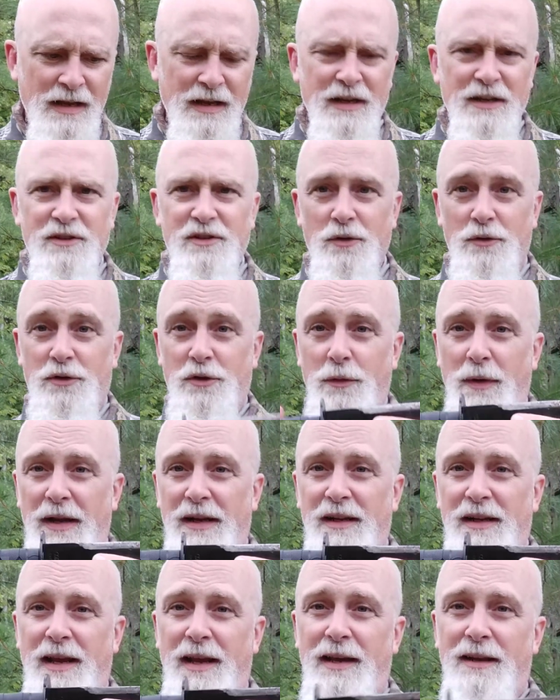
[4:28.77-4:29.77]
So
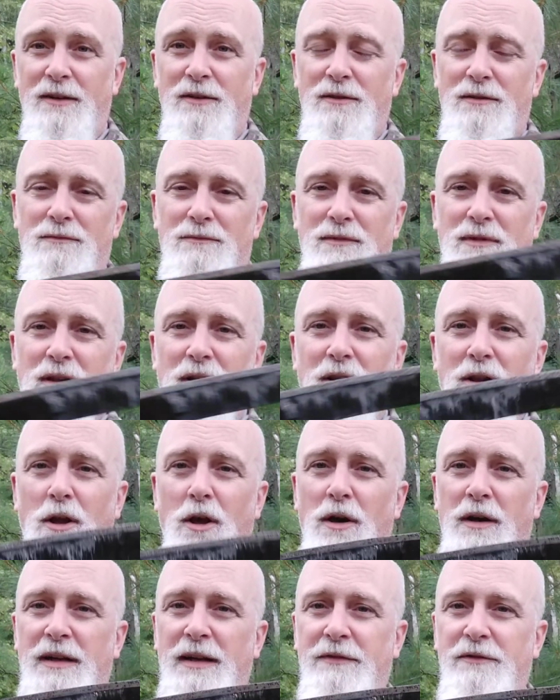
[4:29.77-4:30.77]
two-handed handle,
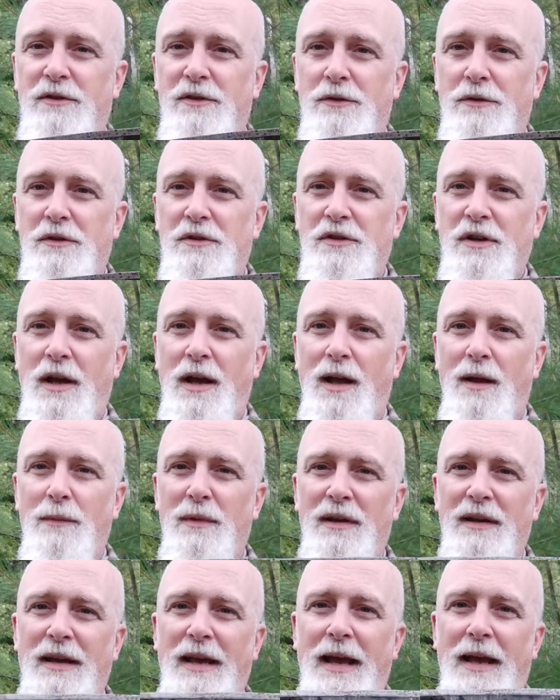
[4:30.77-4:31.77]
long enough to do the job,
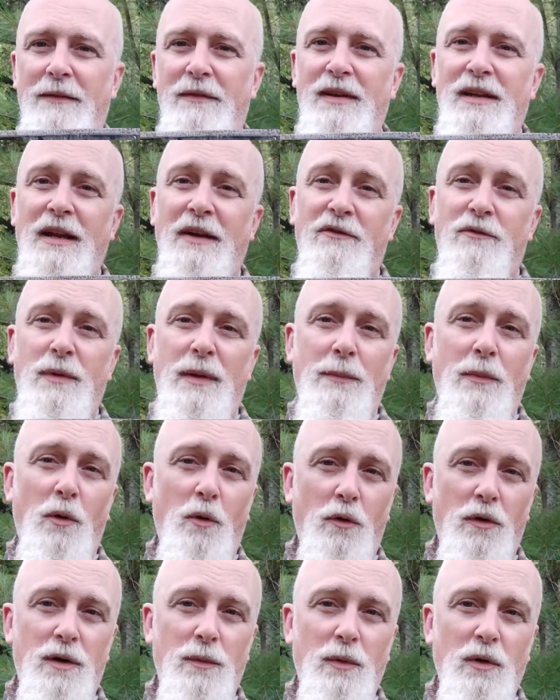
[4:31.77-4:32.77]
heavy enough to be
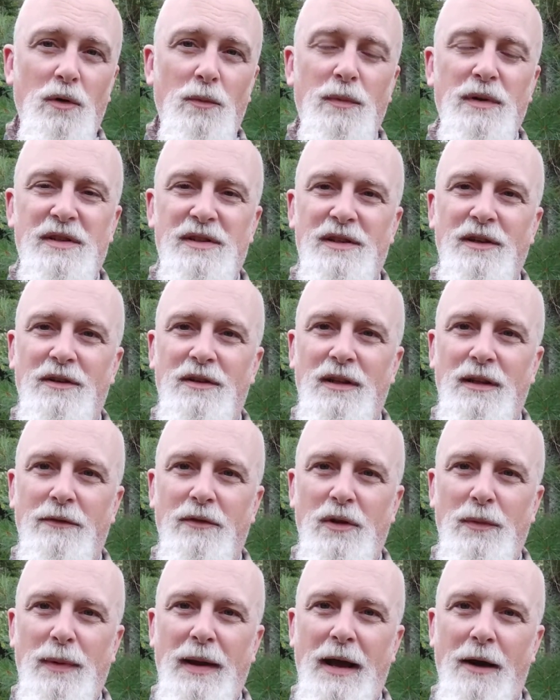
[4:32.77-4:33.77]
portable, but still deliver
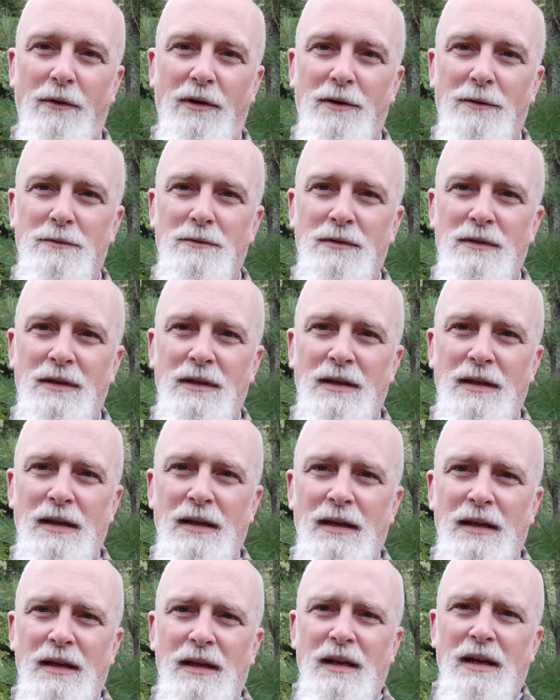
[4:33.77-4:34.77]
the power.
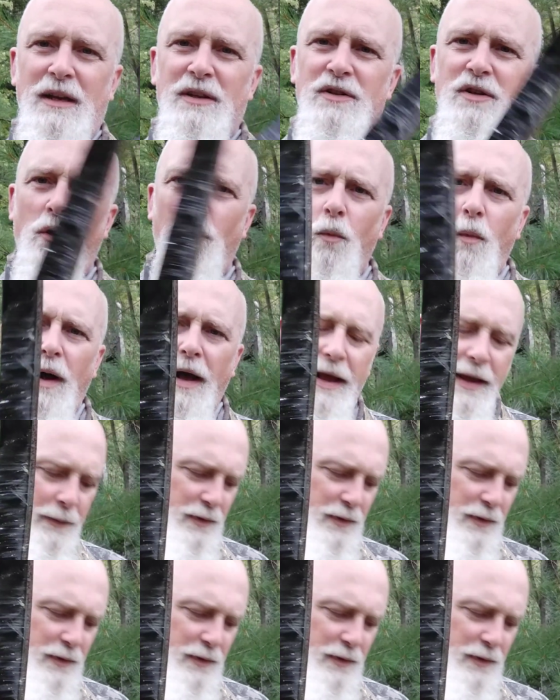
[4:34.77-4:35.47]
So why a